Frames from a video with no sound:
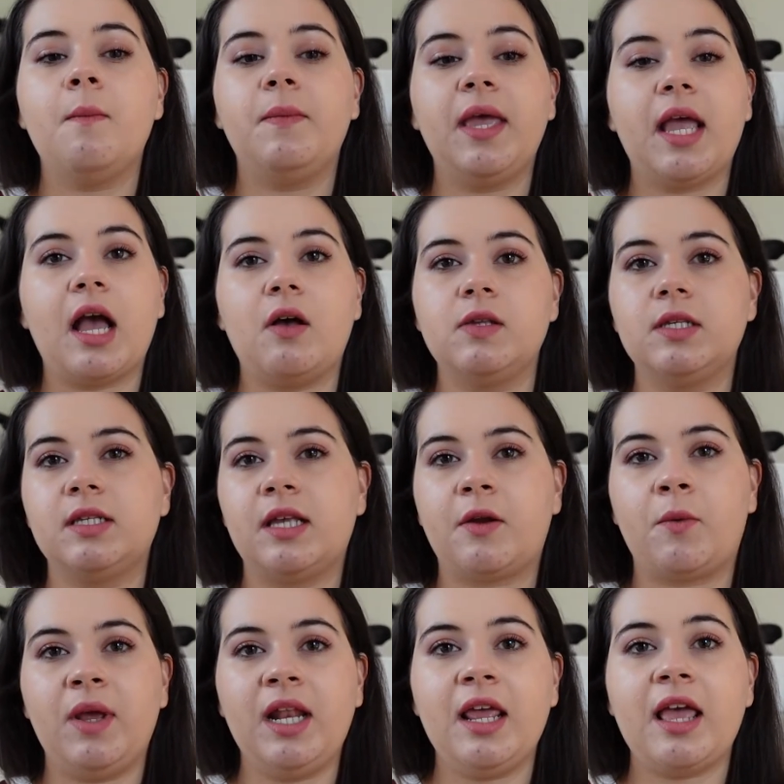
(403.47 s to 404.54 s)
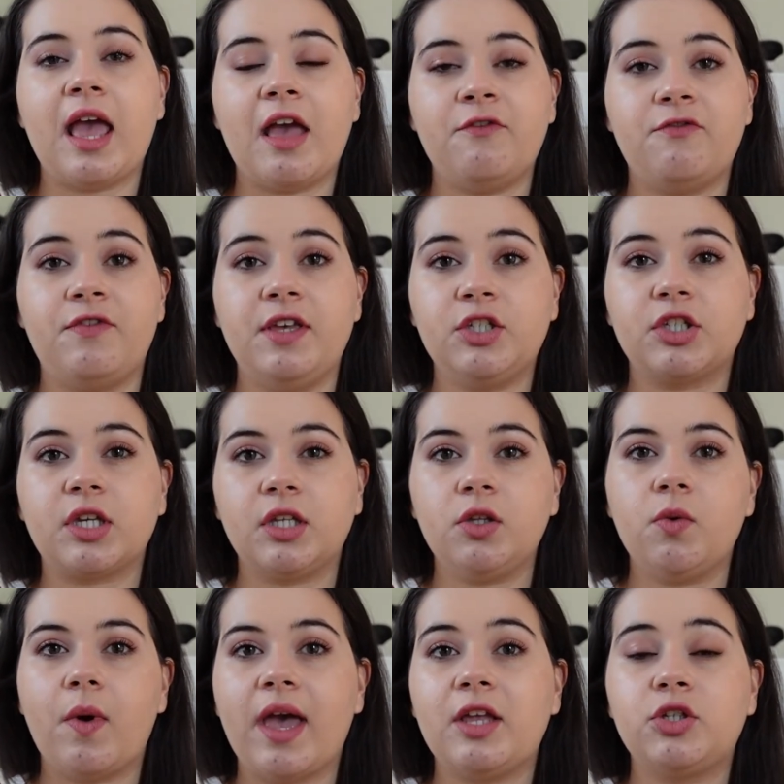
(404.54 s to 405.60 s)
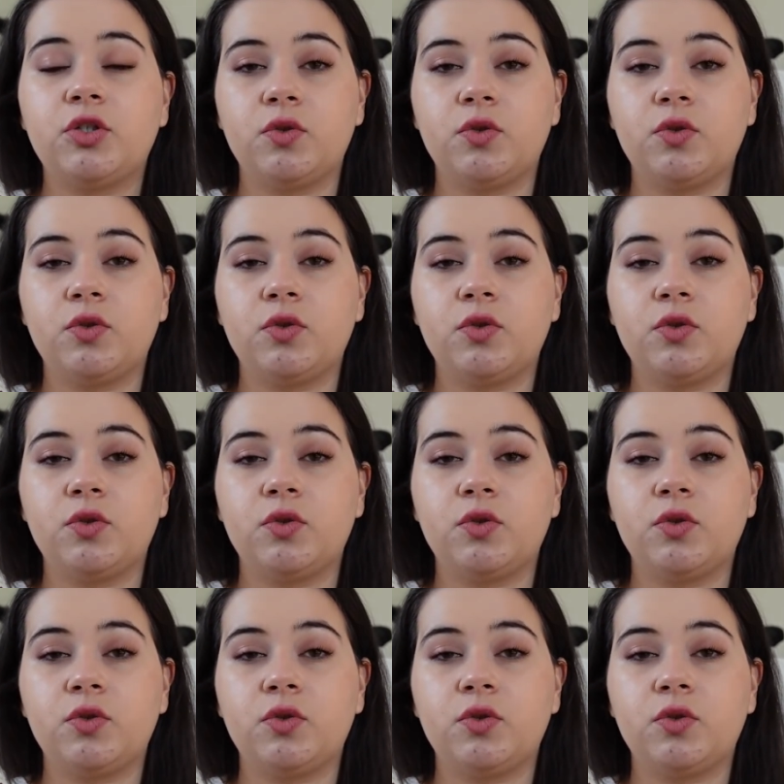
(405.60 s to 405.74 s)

because it's a really efficient way